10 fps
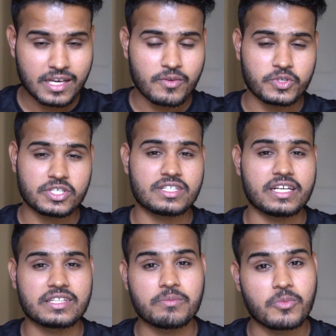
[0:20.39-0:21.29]
which is
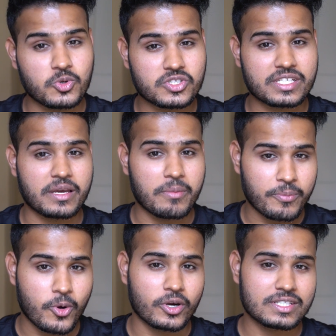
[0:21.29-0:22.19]
like the most
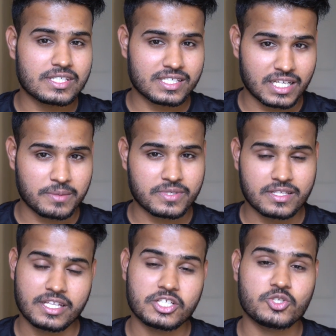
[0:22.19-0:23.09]
important steps
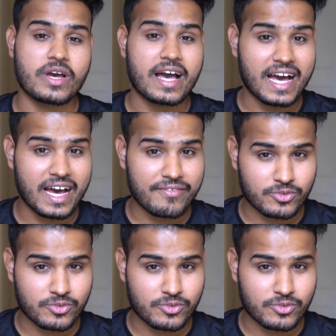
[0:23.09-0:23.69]
that you have